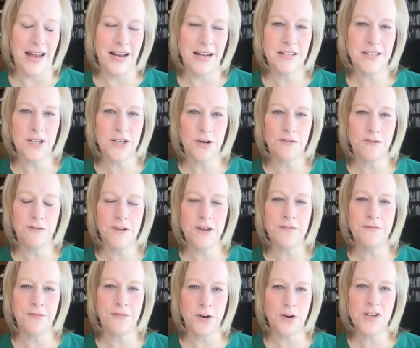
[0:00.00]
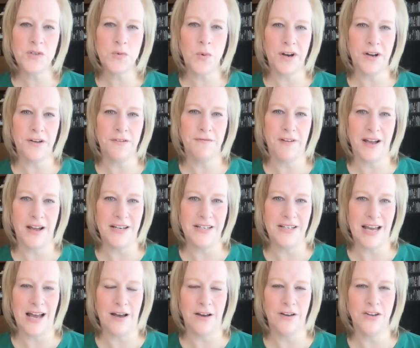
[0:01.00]
And so if folks want to find
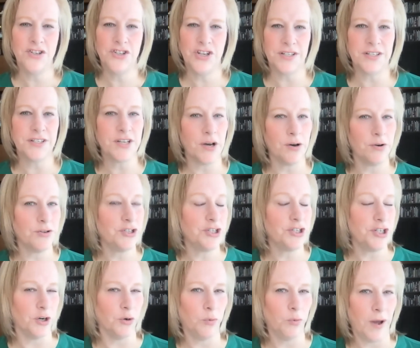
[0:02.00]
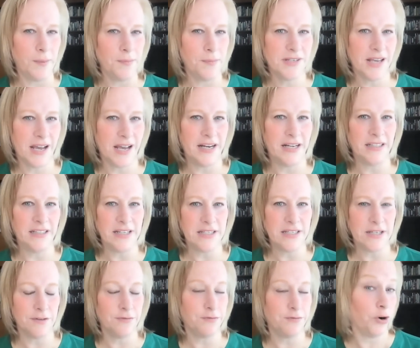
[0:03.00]
out, just go to your website,
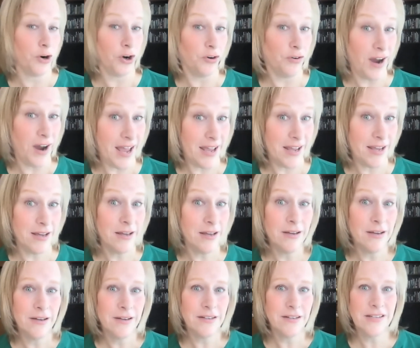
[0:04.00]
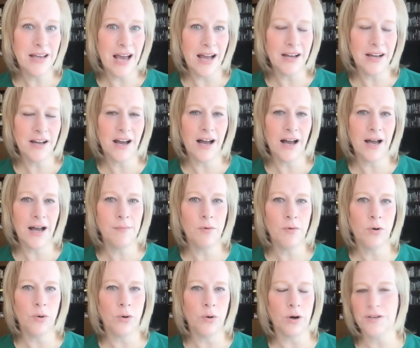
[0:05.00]
alicaforneret.com,
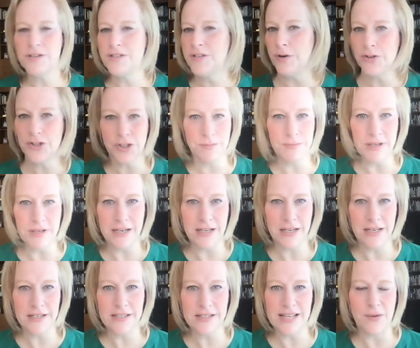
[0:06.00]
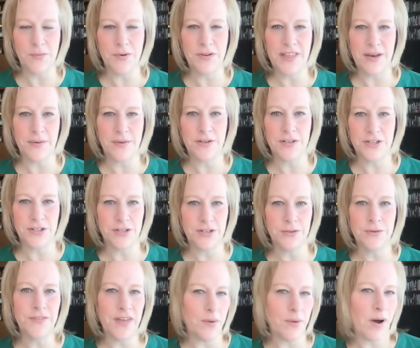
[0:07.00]
or social media. Is that what they would
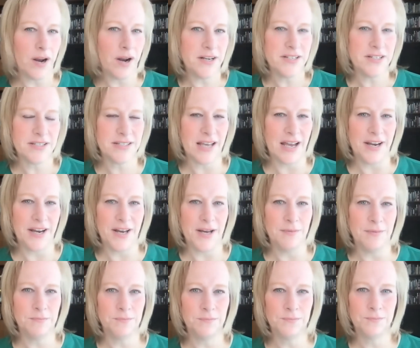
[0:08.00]
do if they wanted to sign up?